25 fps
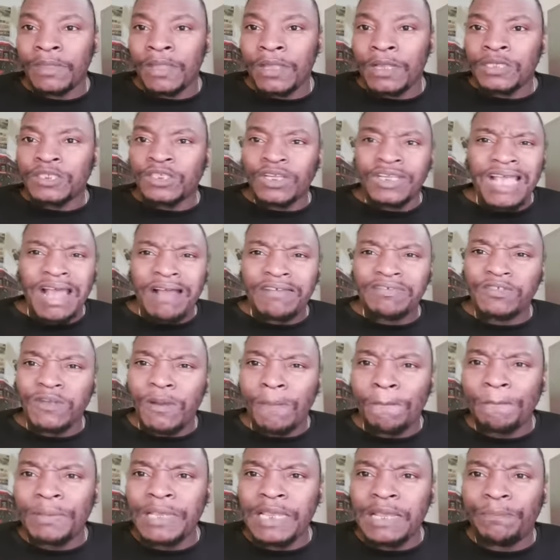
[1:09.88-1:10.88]
So yeah,
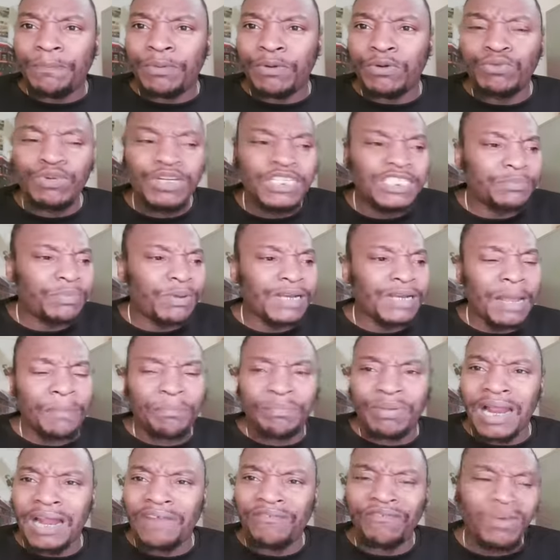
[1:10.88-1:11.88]
some people reach on a
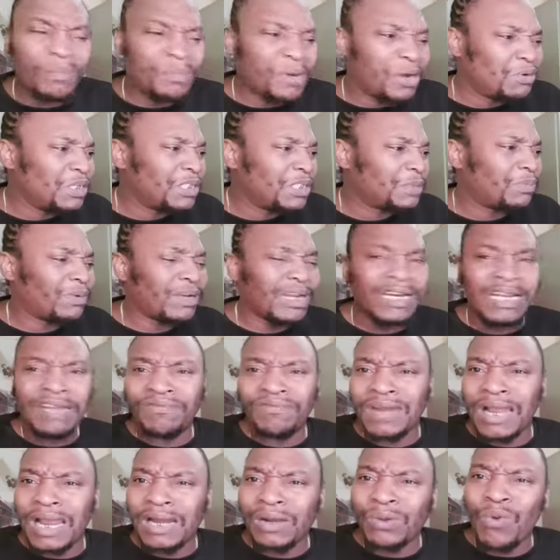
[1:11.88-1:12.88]
platform and reach on a
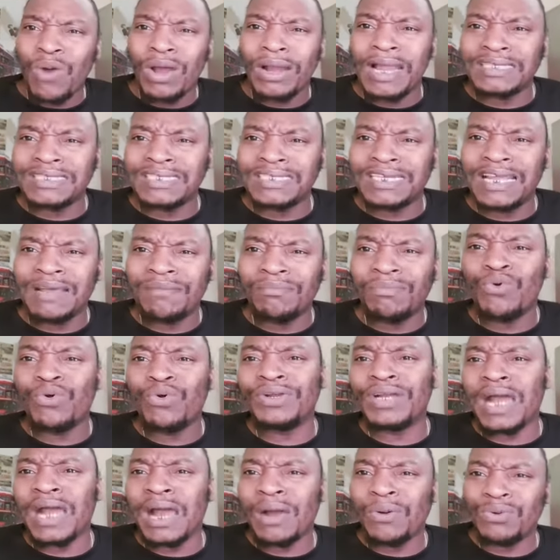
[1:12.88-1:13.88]
level and go on like say they're more
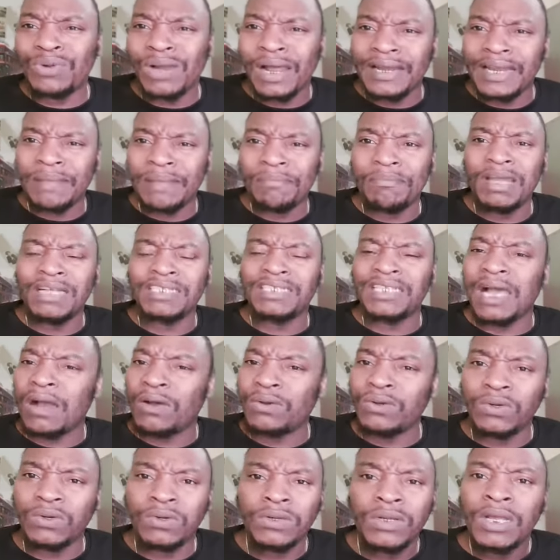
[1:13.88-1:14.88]
than one and they're better. I
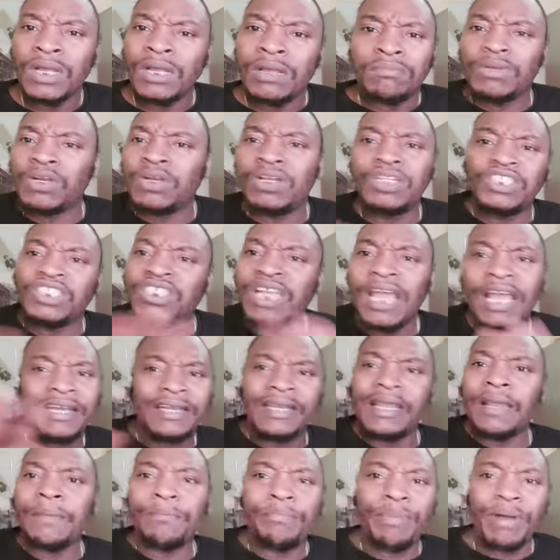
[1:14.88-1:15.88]
don't know. Me not join
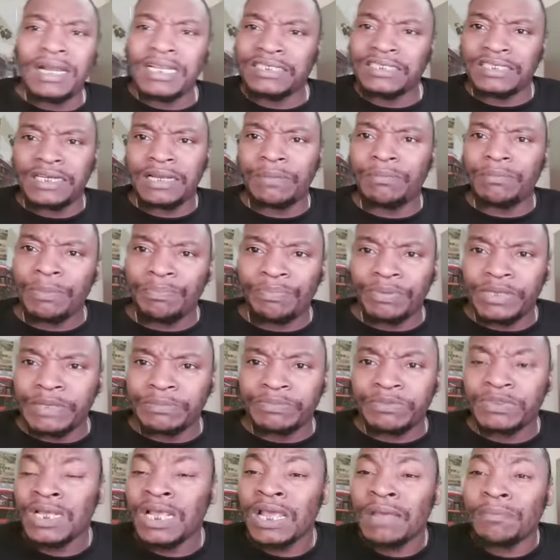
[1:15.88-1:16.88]
them policy them my
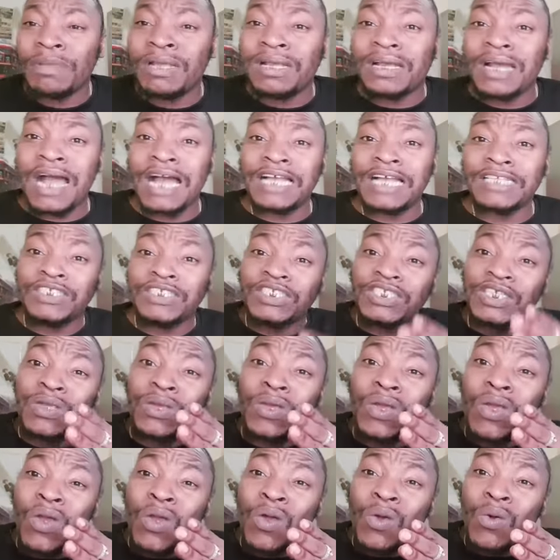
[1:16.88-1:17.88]
peeps. Because you see,
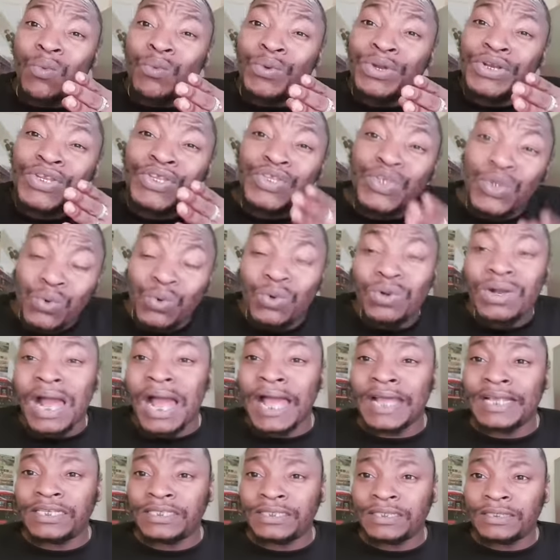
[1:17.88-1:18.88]
with you
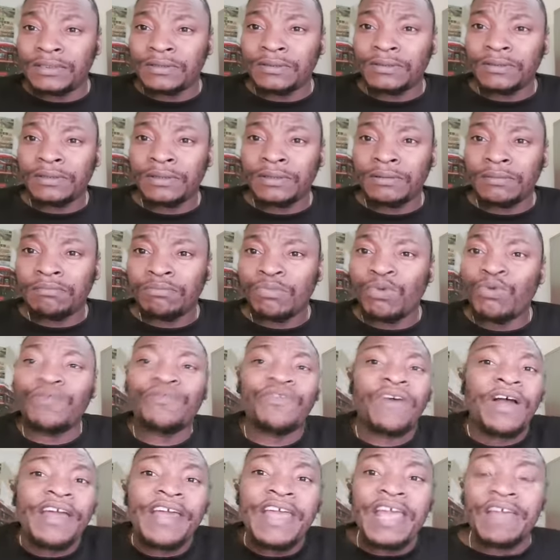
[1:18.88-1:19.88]
guys, we will
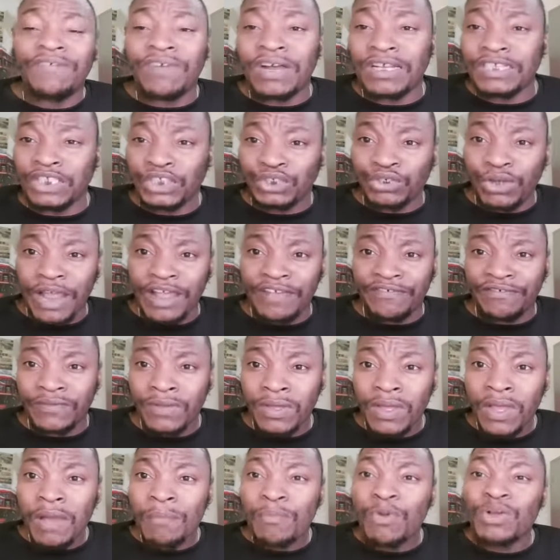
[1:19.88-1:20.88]
forever strive.
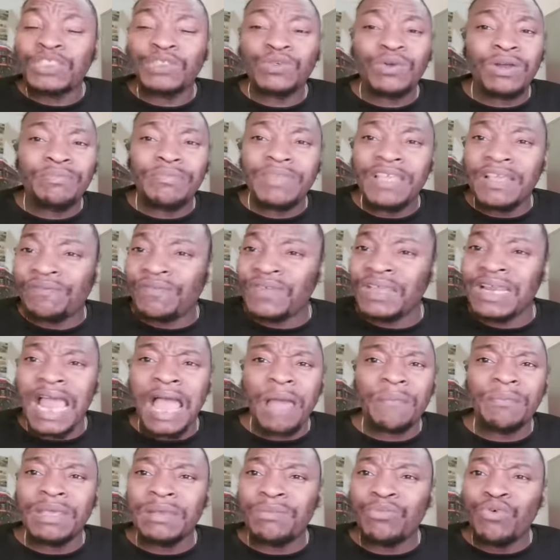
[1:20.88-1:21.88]
But so when me feel
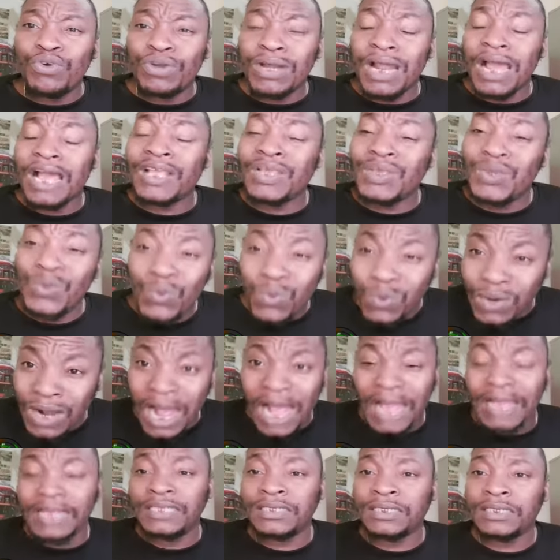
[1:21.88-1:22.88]
like me more than you
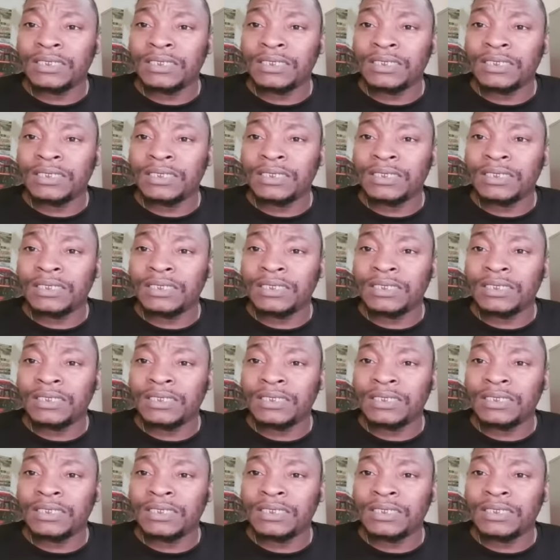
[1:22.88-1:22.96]
guys,